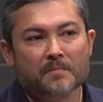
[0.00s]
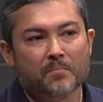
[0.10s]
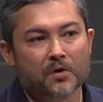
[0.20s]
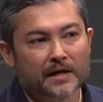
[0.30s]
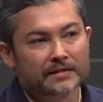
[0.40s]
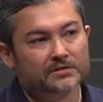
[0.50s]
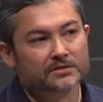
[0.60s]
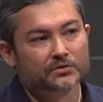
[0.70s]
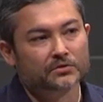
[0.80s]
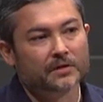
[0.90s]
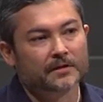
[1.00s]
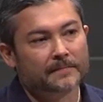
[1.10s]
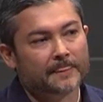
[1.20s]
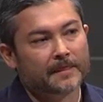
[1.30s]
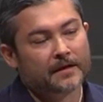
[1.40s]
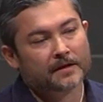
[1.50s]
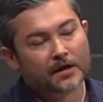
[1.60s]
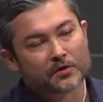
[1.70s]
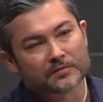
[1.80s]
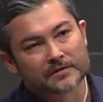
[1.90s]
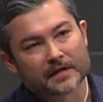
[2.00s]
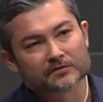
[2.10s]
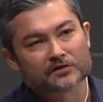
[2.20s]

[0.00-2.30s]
point out to you that, that was